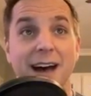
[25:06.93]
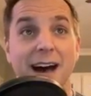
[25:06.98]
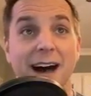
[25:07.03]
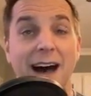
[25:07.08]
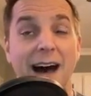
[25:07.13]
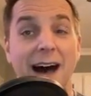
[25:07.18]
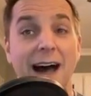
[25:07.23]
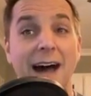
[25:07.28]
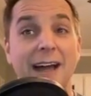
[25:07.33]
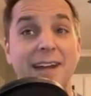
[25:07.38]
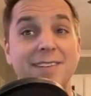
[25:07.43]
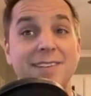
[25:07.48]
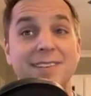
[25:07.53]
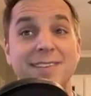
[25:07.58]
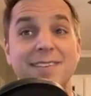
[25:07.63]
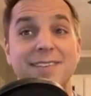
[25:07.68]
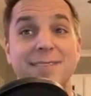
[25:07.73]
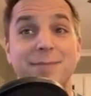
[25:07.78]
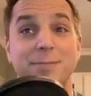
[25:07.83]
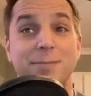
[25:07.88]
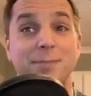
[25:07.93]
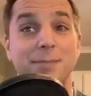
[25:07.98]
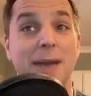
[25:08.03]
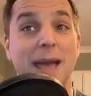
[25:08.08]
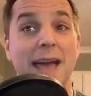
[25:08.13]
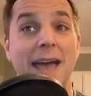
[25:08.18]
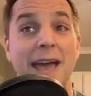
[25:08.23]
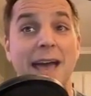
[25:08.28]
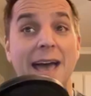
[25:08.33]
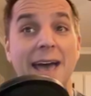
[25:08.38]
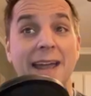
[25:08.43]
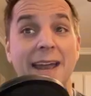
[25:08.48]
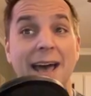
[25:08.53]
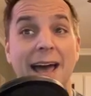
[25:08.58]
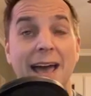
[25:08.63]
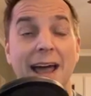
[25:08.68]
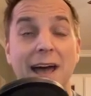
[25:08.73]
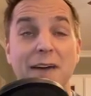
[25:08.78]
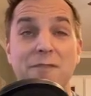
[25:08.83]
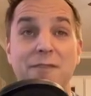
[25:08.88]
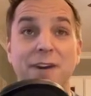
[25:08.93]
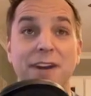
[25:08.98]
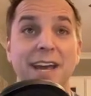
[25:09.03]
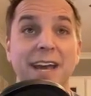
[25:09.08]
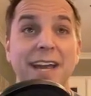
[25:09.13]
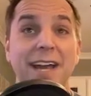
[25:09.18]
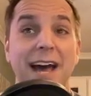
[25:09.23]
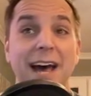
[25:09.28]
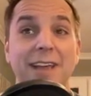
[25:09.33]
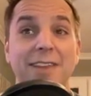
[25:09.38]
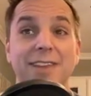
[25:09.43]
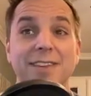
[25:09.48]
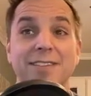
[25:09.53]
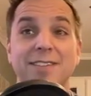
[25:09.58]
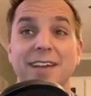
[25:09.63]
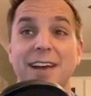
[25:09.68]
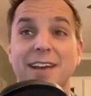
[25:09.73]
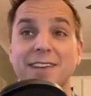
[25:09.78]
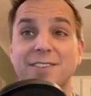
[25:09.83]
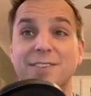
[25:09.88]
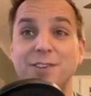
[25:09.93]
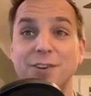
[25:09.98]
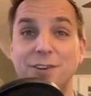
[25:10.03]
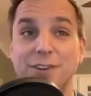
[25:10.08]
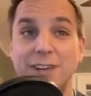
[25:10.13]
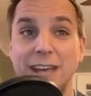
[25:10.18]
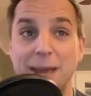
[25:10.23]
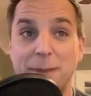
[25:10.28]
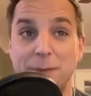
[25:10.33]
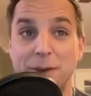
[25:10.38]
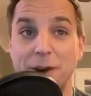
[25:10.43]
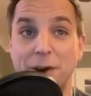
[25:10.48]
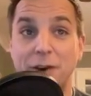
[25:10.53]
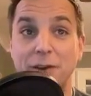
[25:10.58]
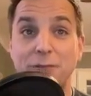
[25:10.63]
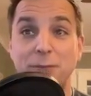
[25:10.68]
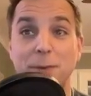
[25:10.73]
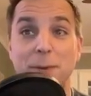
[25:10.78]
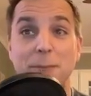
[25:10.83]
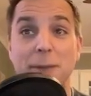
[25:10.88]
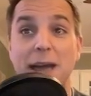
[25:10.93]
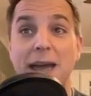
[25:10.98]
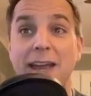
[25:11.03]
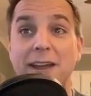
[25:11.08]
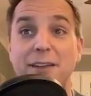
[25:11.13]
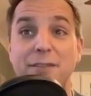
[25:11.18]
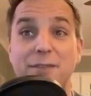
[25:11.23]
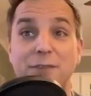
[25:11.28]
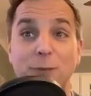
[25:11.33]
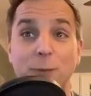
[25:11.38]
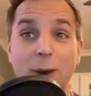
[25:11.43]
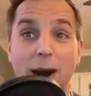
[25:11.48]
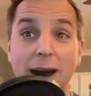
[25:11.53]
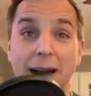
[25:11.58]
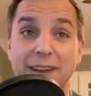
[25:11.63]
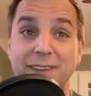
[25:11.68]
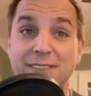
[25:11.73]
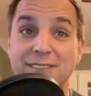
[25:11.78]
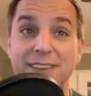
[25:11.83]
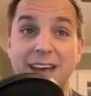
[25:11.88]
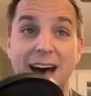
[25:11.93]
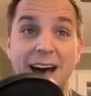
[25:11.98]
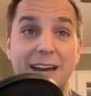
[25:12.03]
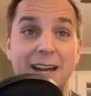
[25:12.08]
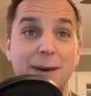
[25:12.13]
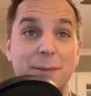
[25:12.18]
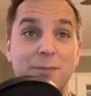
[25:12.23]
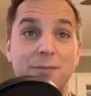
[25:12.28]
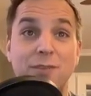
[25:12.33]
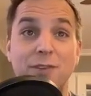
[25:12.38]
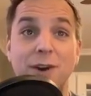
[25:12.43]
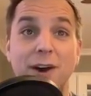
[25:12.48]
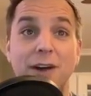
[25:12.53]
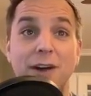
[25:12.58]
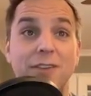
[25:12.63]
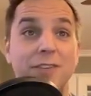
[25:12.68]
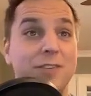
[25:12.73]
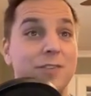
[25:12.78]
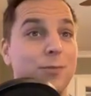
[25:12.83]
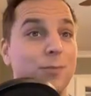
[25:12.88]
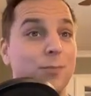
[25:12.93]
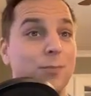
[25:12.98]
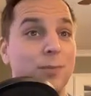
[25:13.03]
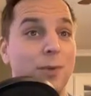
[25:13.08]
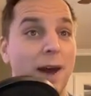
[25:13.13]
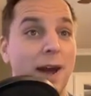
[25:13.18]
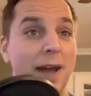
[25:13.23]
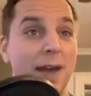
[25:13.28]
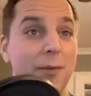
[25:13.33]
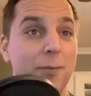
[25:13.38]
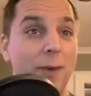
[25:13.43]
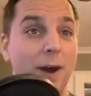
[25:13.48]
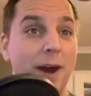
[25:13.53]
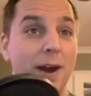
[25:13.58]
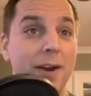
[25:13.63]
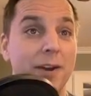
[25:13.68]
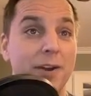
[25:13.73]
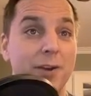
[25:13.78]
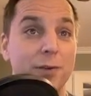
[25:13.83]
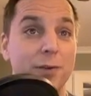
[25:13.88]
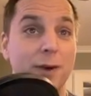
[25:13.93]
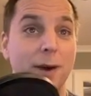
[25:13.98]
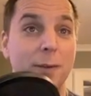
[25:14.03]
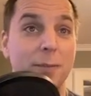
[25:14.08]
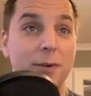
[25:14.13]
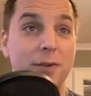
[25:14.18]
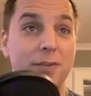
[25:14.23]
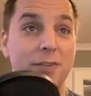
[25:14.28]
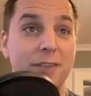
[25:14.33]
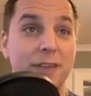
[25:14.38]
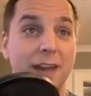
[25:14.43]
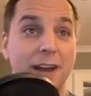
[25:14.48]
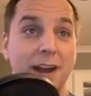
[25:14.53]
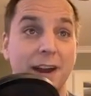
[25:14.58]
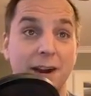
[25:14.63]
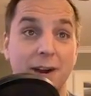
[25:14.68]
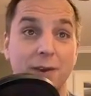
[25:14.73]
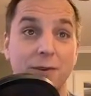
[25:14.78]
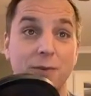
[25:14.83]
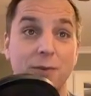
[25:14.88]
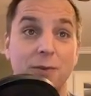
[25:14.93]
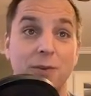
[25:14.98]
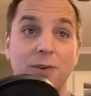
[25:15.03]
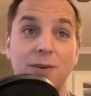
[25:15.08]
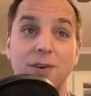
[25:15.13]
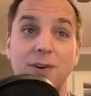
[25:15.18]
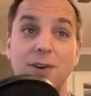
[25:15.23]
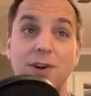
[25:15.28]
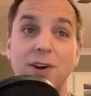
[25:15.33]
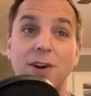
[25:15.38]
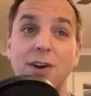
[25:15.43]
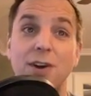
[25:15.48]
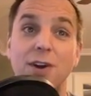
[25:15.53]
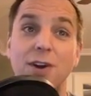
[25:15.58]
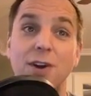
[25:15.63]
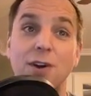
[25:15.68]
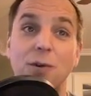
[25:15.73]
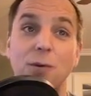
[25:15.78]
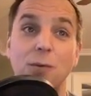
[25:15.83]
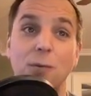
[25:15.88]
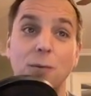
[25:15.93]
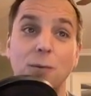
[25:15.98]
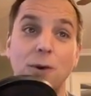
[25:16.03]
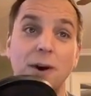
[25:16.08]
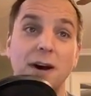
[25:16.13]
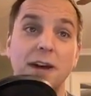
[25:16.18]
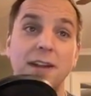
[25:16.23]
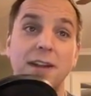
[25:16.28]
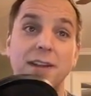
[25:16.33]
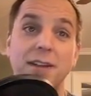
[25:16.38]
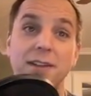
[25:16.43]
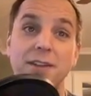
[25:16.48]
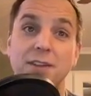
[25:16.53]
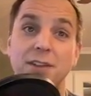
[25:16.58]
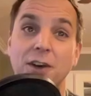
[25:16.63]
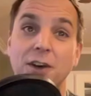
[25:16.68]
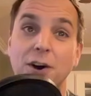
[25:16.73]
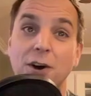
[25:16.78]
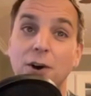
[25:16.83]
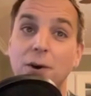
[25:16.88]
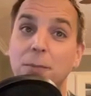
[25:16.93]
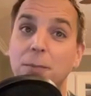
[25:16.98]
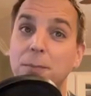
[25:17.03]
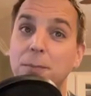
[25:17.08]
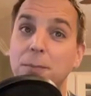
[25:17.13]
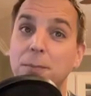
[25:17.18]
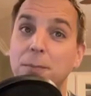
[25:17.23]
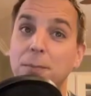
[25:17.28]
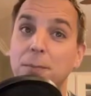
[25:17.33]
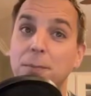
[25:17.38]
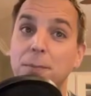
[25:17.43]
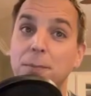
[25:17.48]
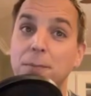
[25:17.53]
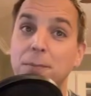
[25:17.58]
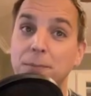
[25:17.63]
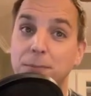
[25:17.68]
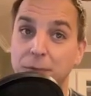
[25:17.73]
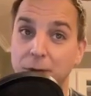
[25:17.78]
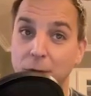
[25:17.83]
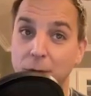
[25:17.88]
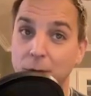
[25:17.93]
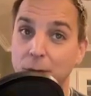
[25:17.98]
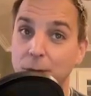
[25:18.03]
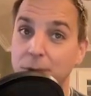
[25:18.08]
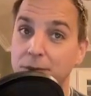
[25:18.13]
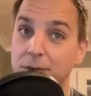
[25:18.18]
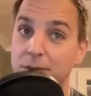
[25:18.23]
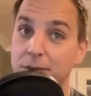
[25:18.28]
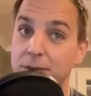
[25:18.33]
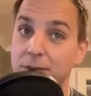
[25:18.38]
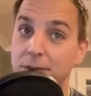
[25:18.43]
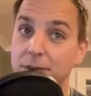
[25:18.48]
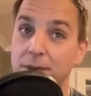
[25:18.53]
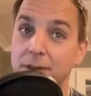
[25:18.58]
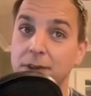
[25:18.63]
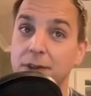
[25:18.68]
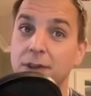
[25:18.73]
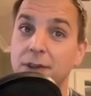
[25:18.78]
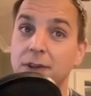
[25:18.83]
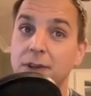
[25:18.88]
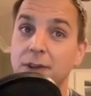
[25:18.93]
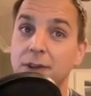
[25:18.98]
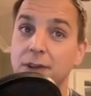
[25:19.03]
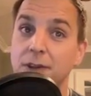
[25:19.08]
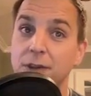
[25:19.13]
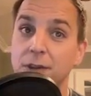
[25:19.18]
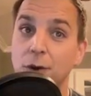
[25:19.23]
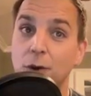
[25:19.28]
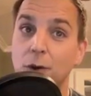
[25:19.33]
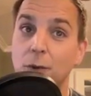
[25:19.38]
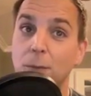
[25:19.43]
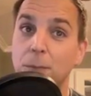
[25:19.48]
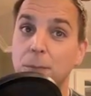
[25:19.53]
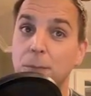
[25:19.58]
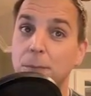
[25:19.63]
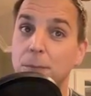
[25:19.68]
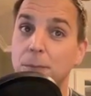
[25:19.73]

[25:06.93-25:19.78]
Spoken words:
I just, man, and I forget how this next third game goes, but man, if Fouad is not up front, Brian, why are your rubbers there? What? Nope. Don't. Nope.